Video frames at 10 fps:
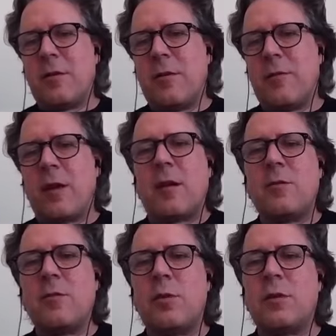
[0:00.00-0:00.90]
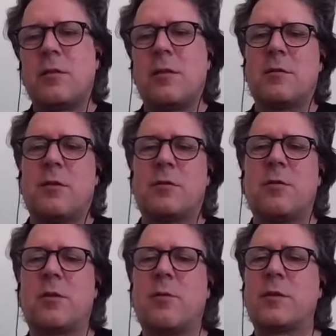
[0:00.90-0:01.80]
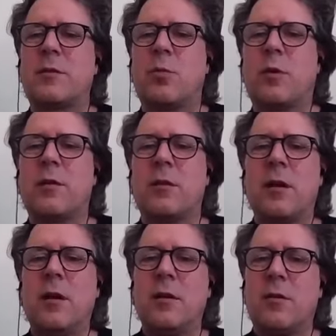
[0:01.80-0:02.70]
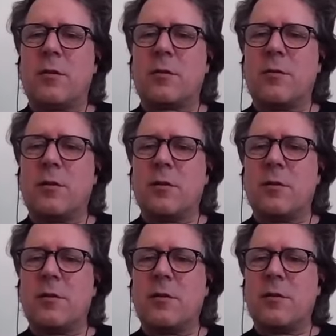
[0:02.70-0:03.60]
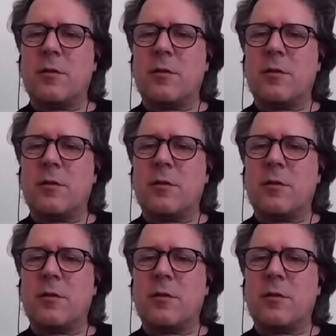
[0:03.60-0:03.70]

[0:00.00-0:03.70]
they can do it. There's also the question whether also the